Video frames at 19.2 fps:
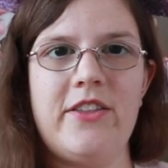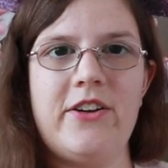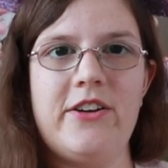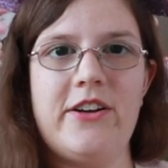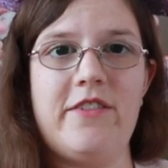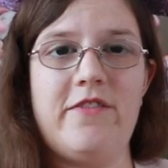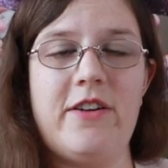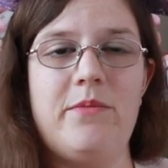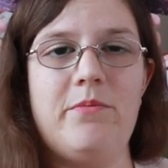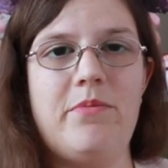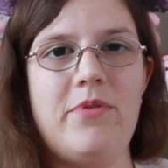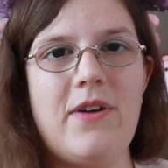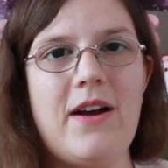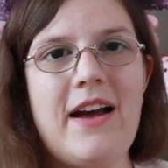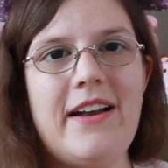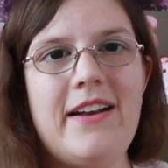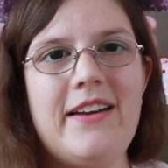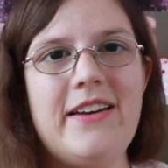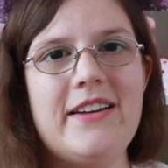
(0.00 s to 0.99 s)
their different
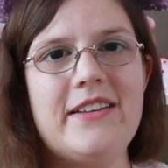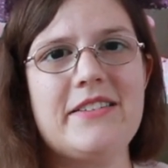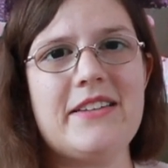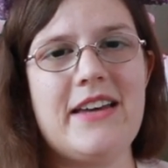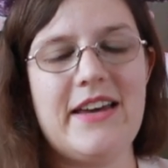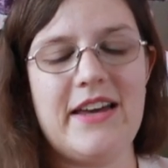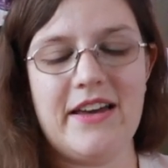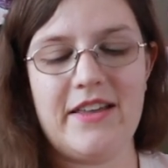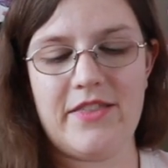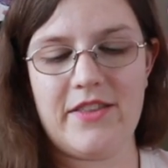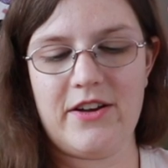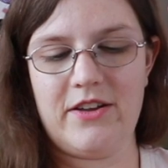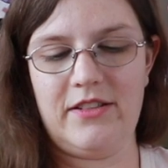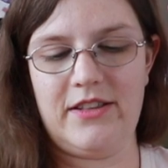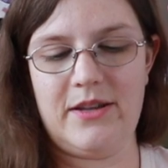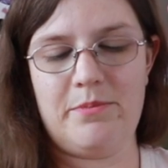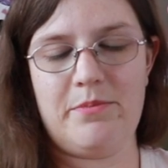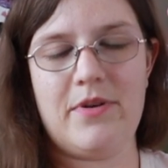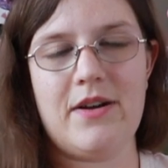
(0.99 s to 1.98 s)
products and their lip